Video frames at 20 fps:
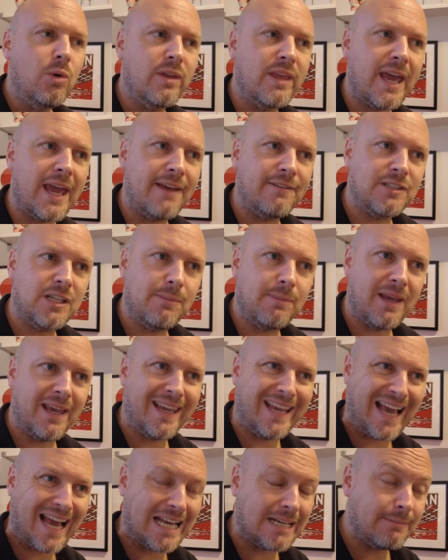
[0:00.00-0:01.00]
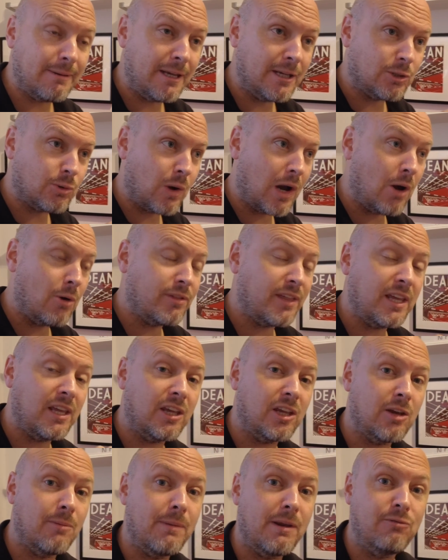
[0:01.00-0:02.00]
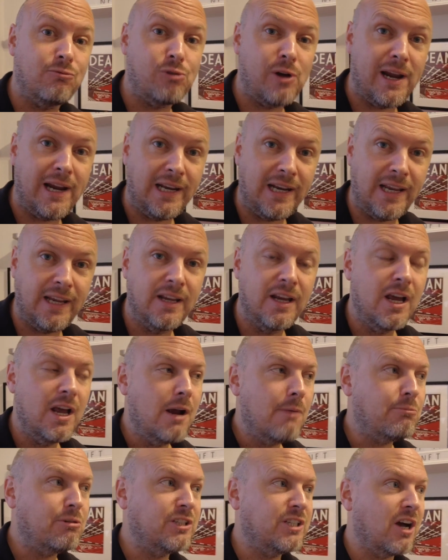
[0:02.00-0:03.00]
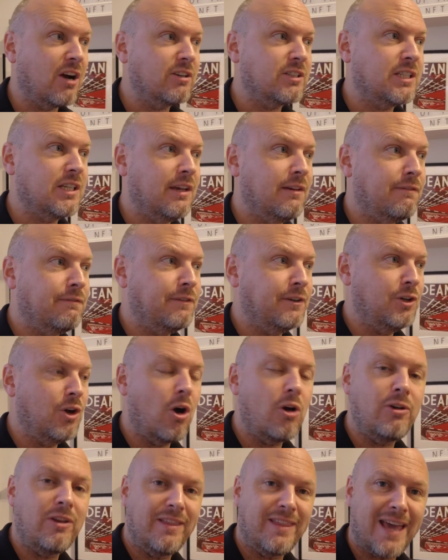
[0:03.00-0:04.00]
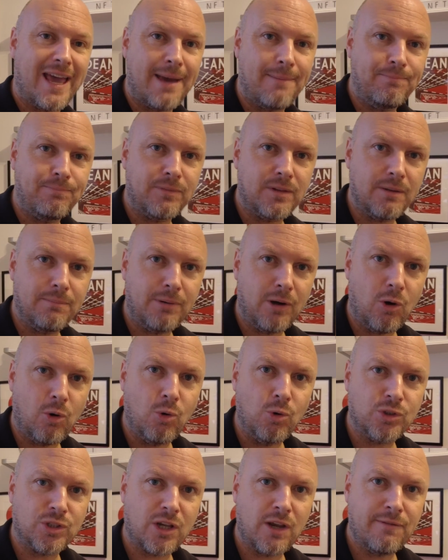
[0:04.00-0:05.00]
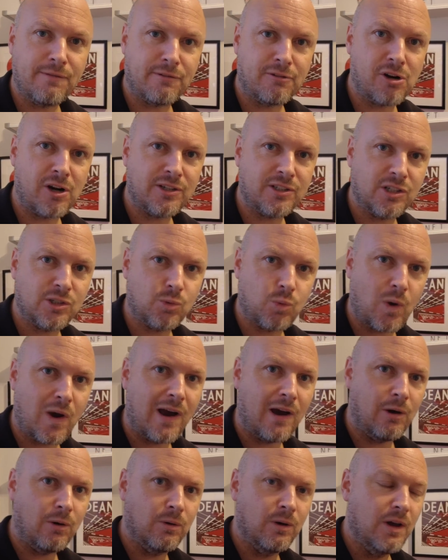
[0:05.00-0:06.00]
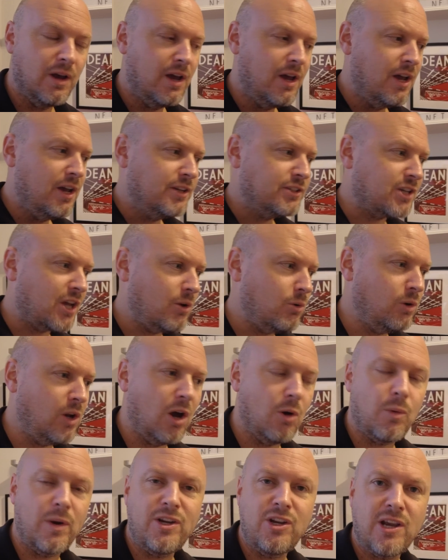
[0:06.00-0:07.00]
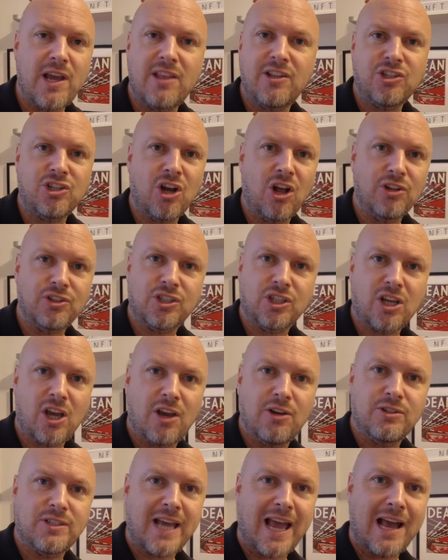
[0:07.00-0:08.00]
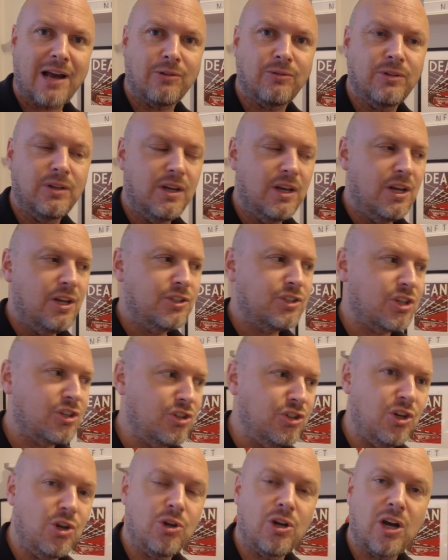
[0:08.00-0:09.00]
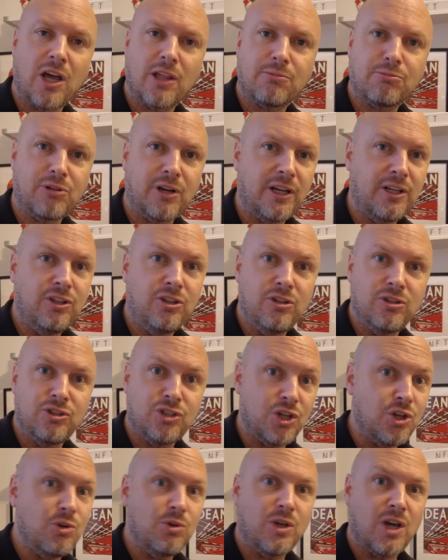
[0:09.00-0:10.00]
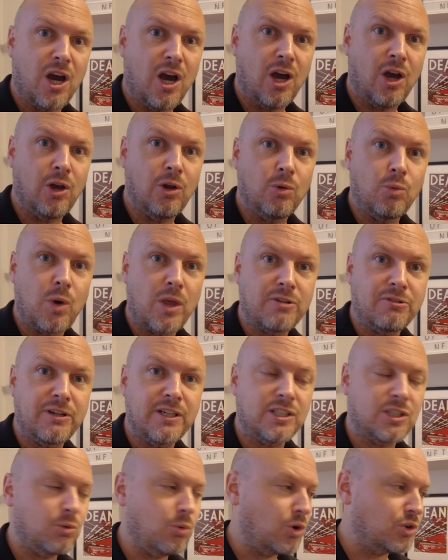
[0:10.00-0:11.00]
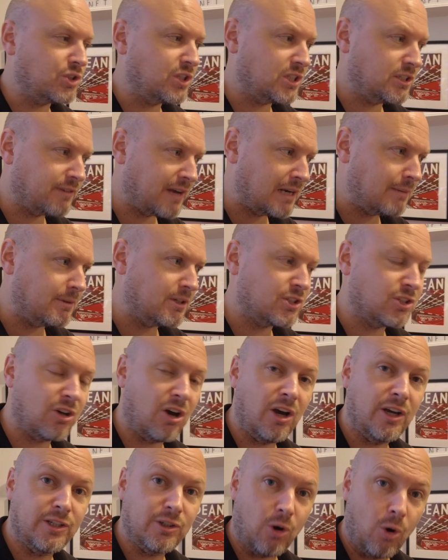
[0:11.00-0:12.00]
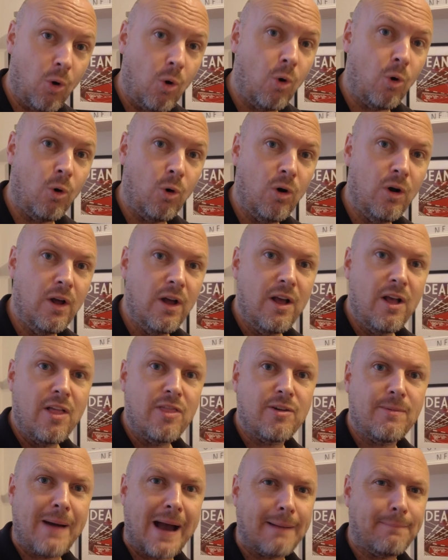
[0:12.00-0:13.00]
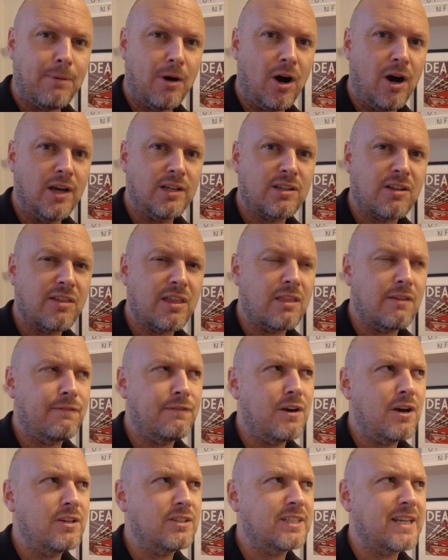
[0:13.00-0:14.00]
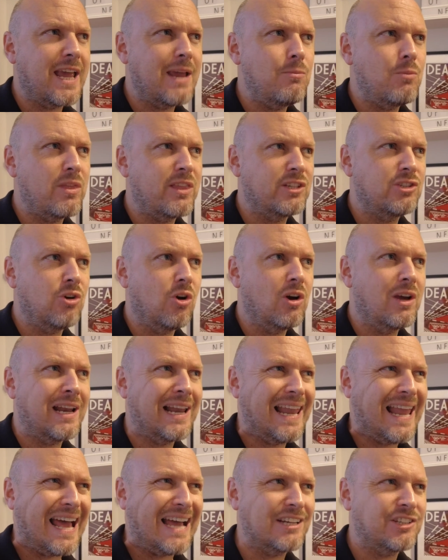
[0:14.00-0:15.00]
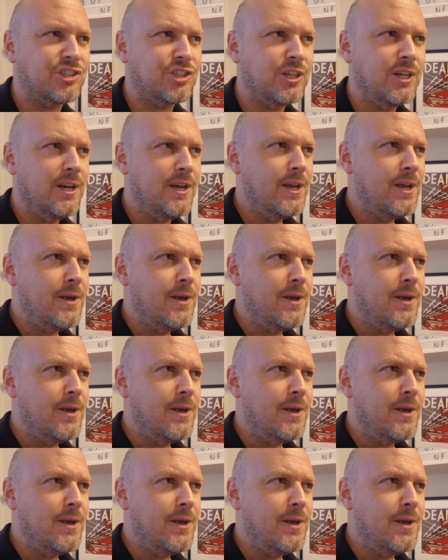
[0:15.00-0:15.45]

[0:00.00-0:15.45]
with AFCB Academy as well, I think it could be really productive for not only them, but also for us as well. So look, when you get the chance to go down to the new Cuthbury, do go, whether it's to watch the development side or the Magpies. I think the first game where there's not a clash,